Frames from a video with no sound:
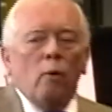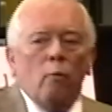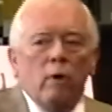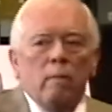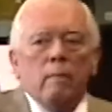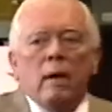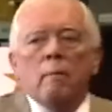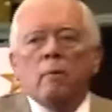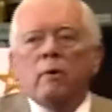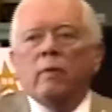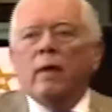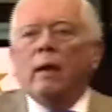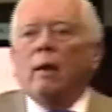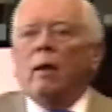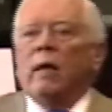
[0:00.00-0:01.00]
Remember
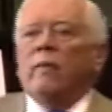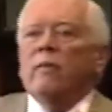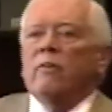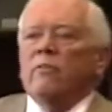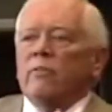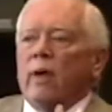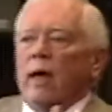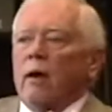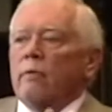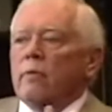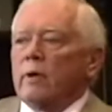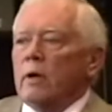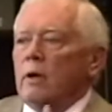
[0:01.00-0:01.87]
that in the South, the